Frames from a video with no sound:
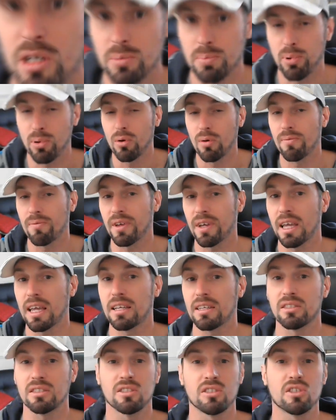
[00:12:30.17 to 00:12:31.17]
important thing
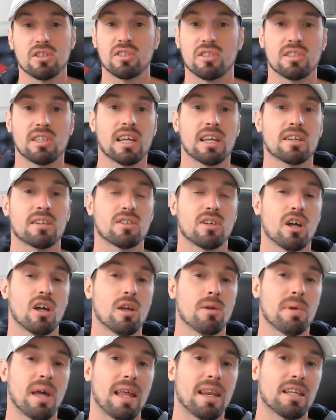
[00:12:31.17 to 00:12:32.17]
is just take your
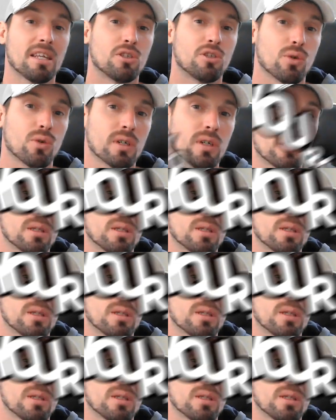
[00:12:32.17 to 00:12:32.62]
time and enjoy the